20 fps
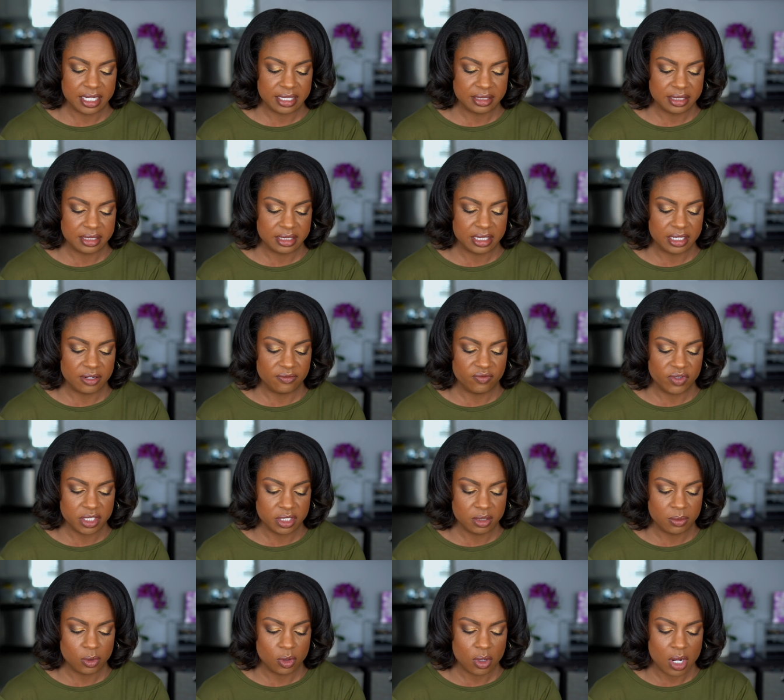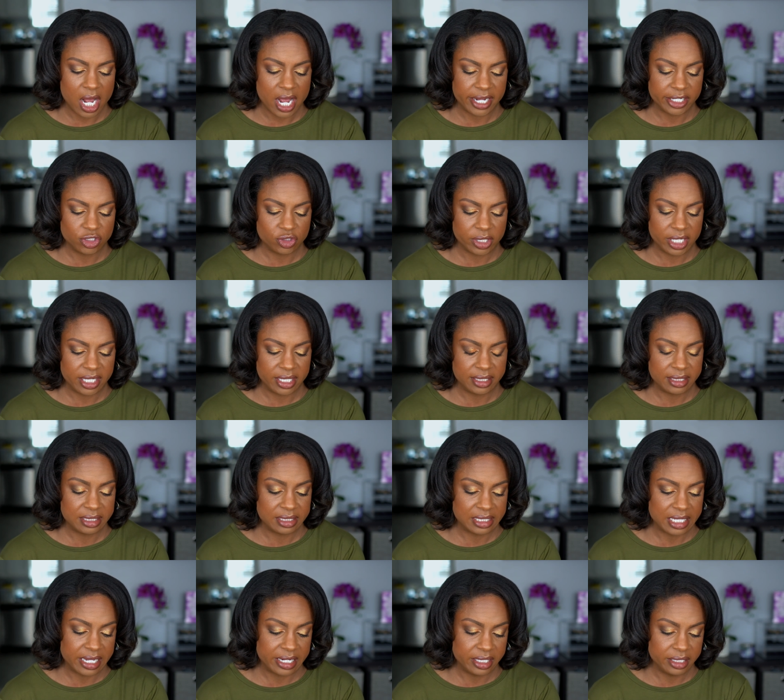says it's an invisible hydrating
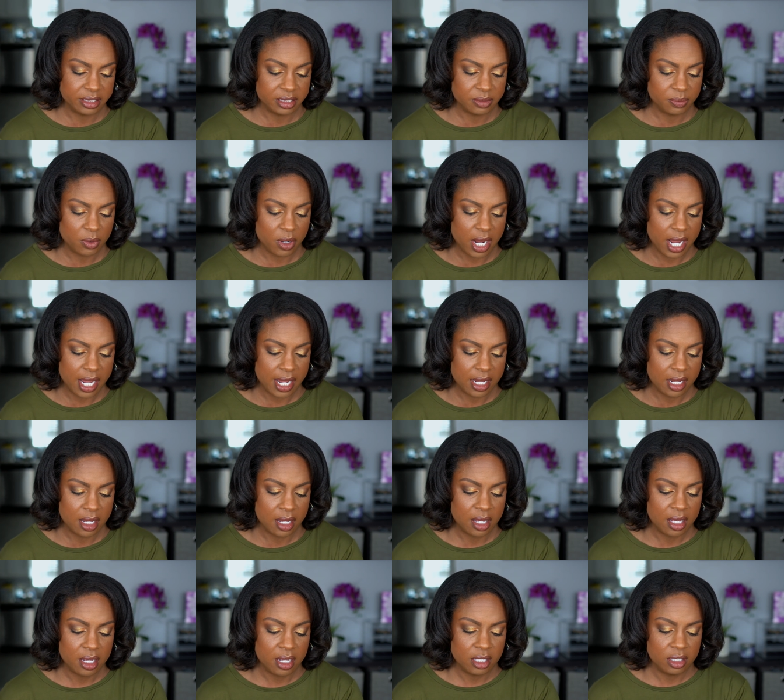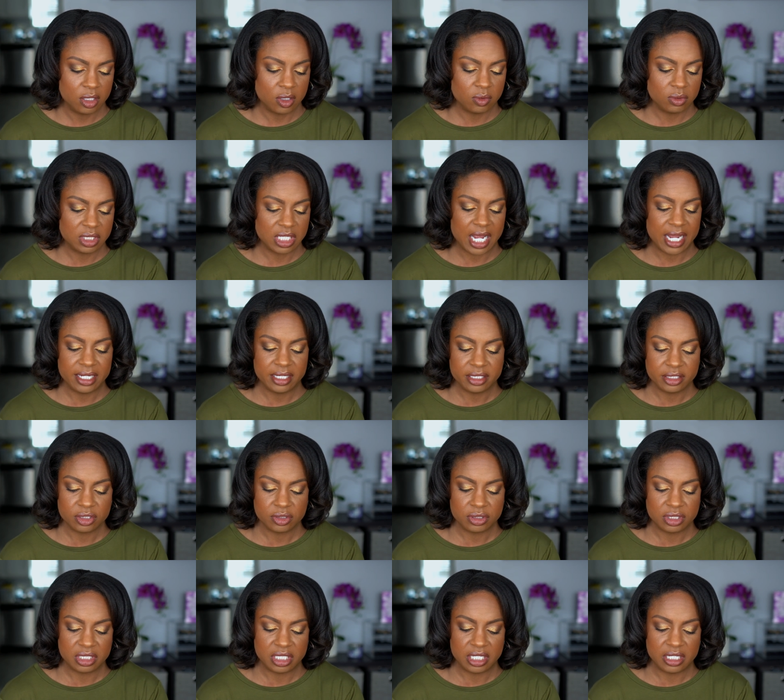setting spray. No tightness
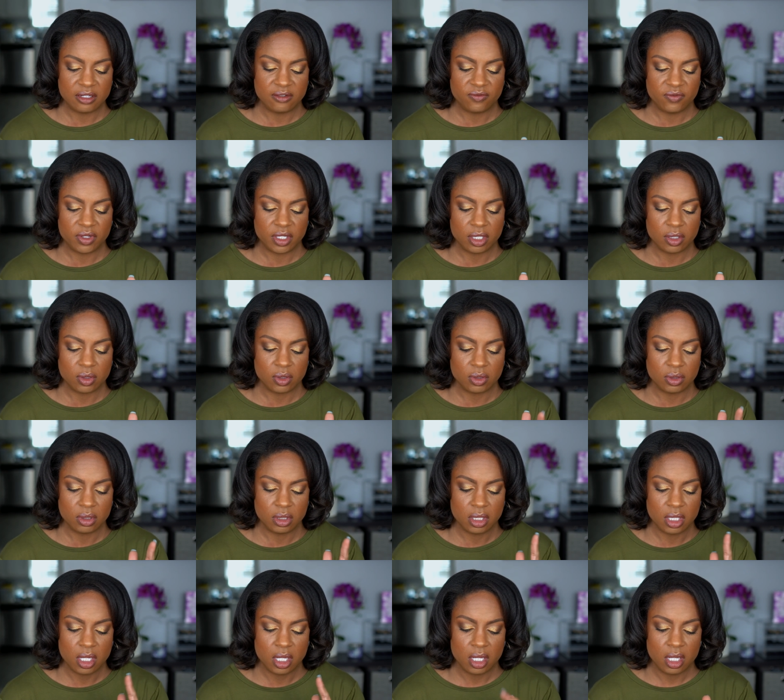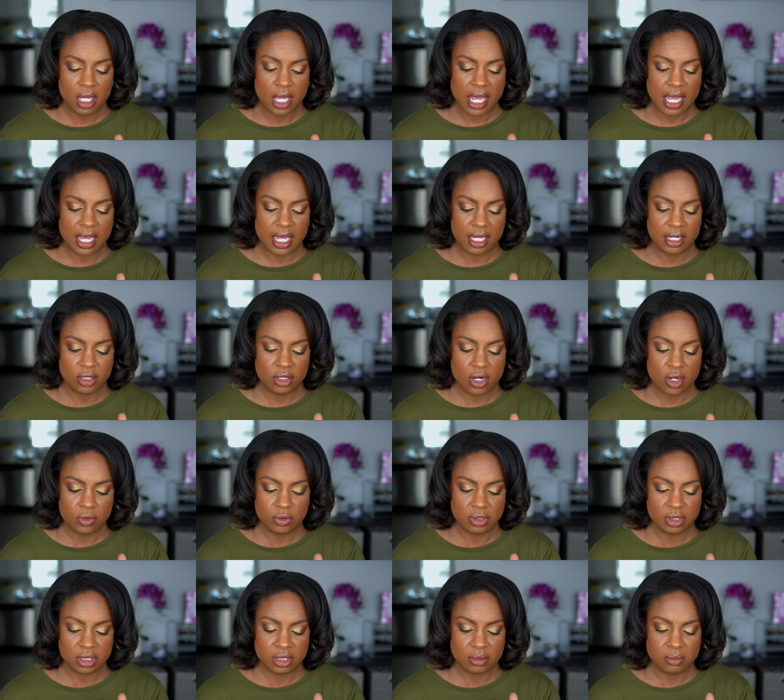or sticky feel and
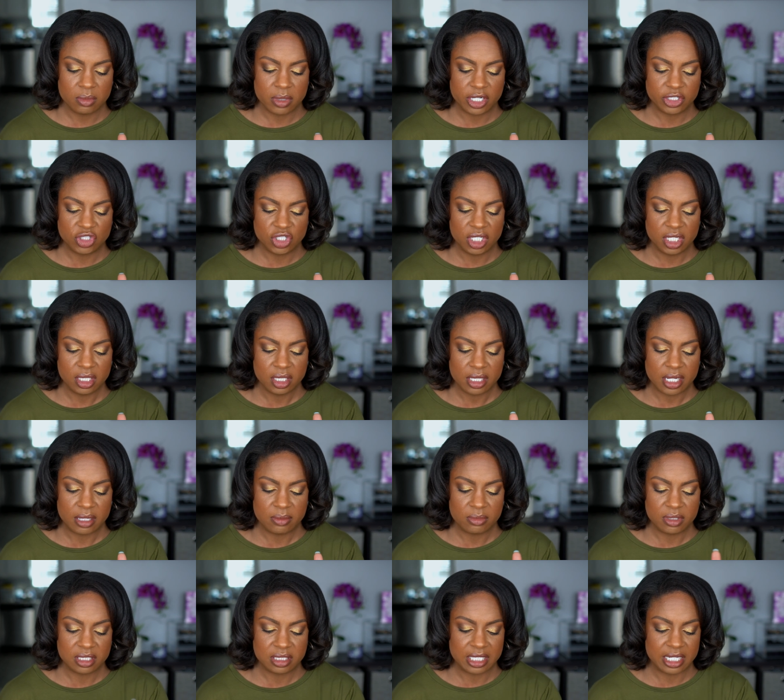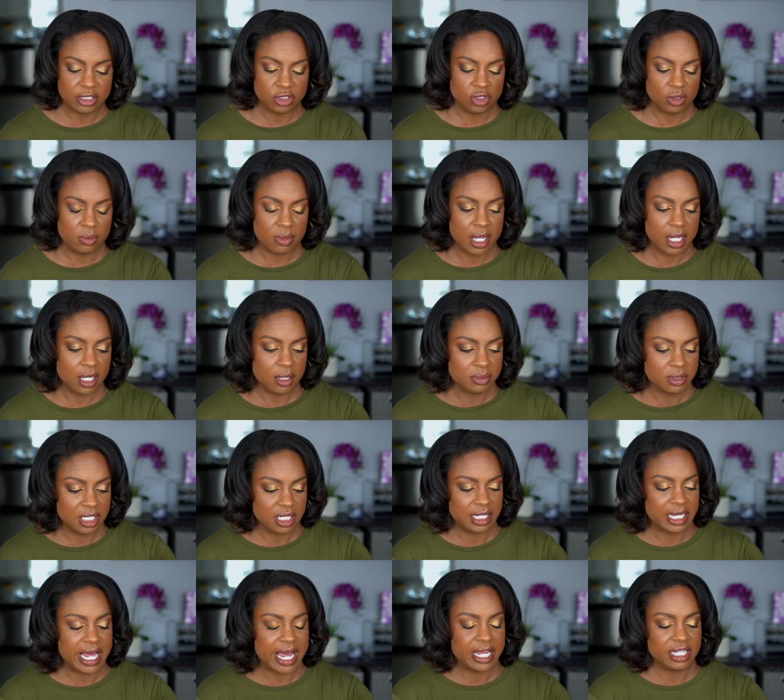no smudging. It sets your makeup
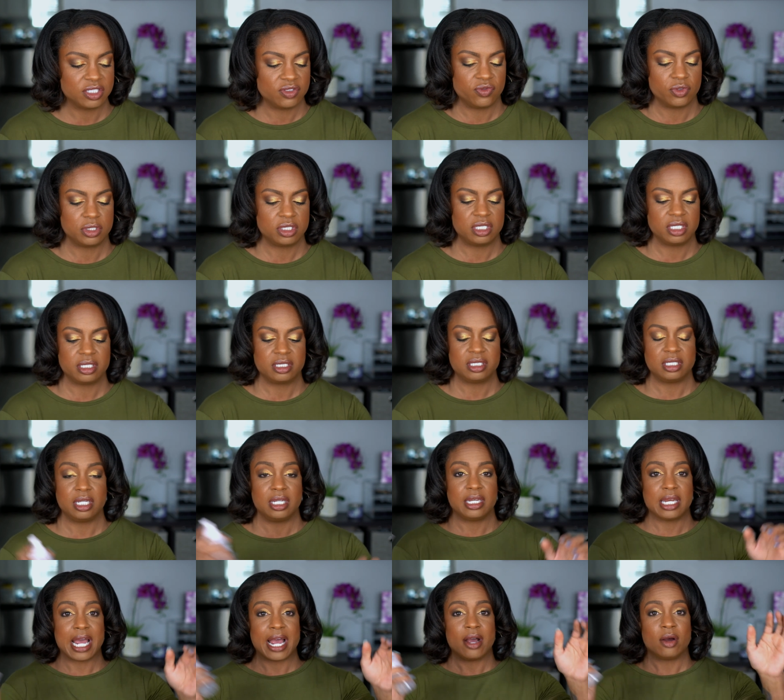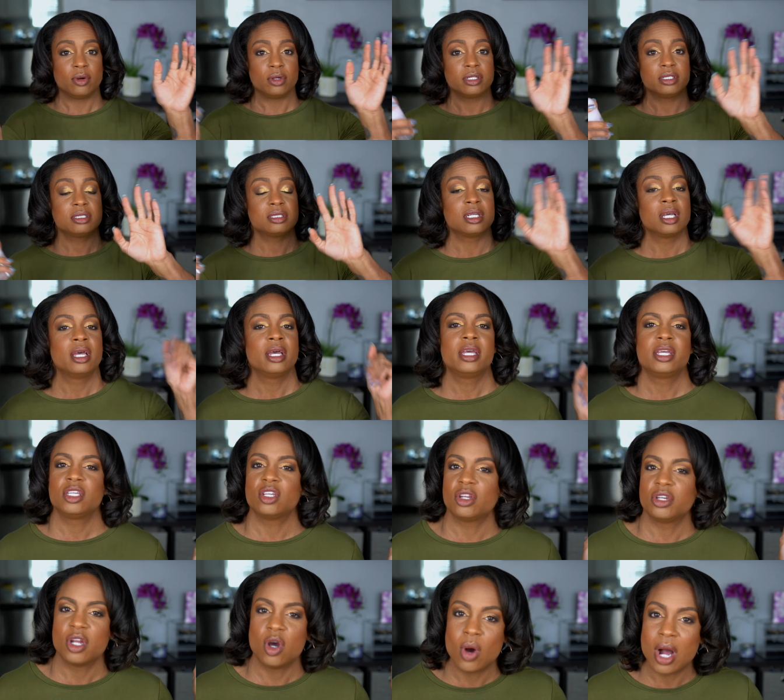to last for 16 hours.
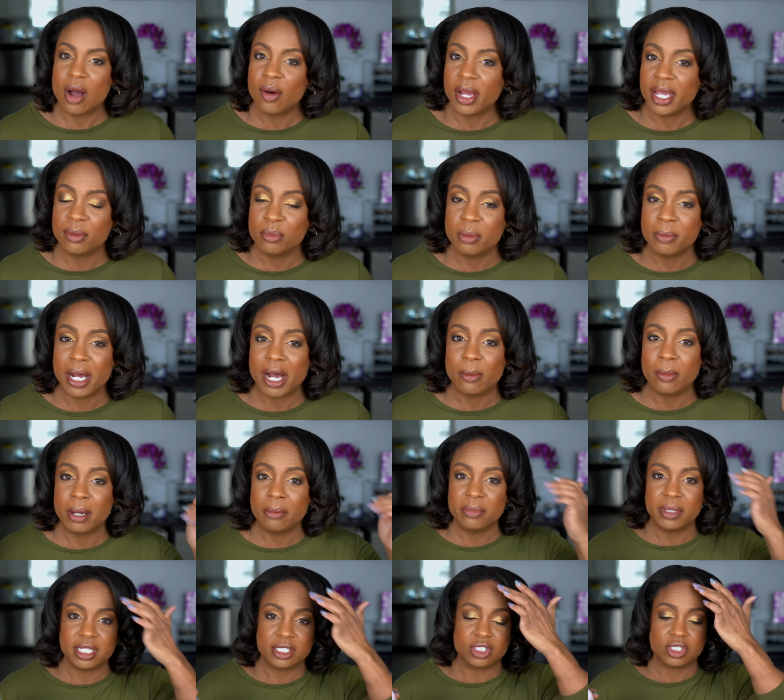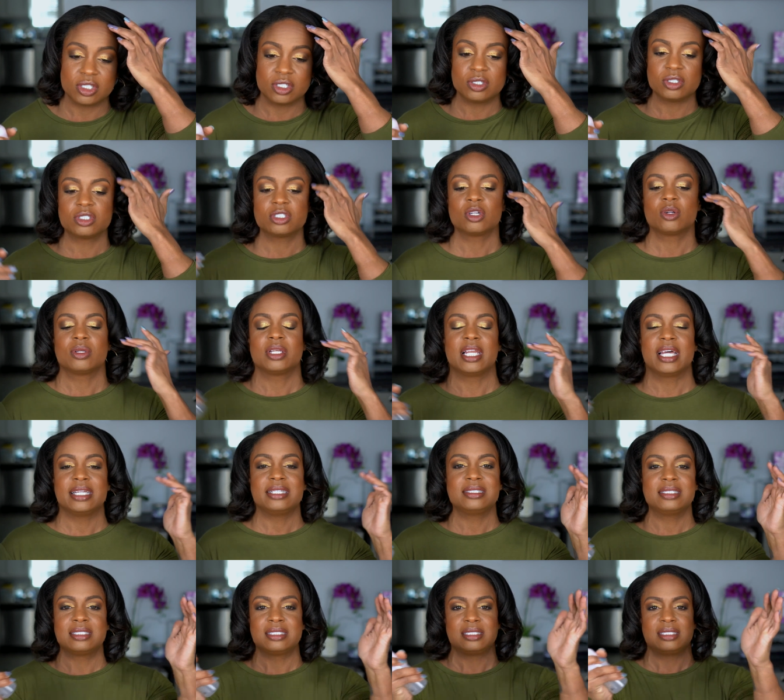Y'all know how I am about my misters, so
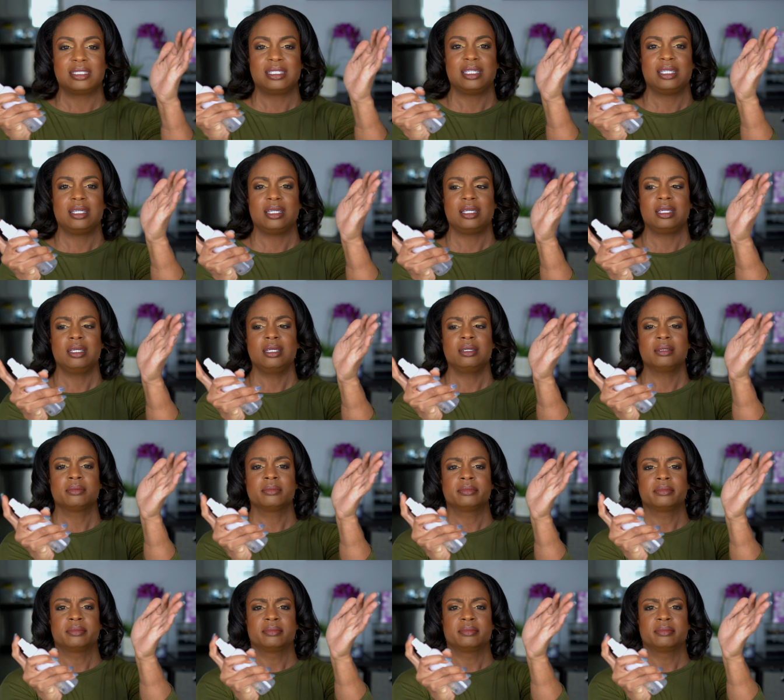let's see.